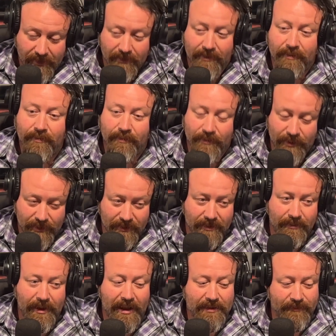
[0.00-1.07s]
We're going to do
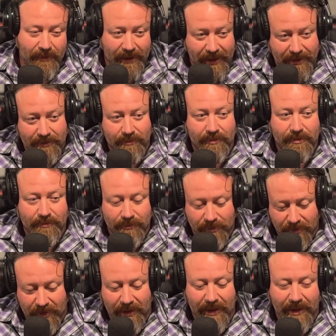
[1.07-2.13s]
some Nashville acts with some touring